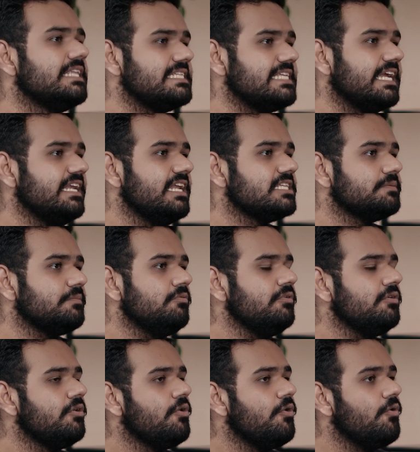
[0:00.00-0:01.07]
The second is
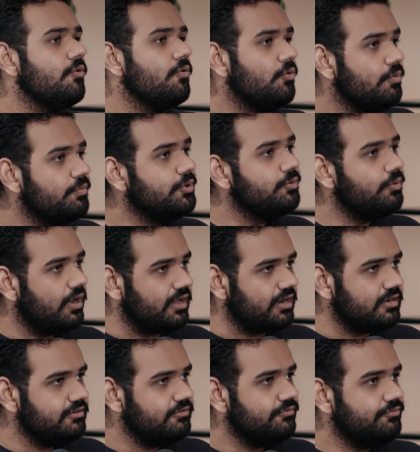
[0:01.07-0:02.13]
about who you
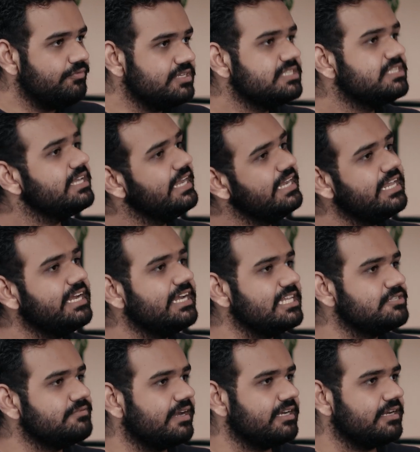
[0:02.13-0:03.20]
are, which is the
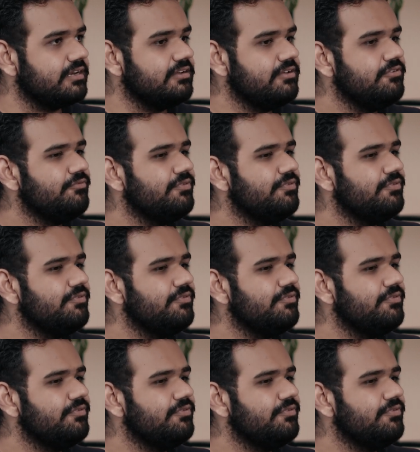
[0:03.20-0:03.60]
inheritance factor.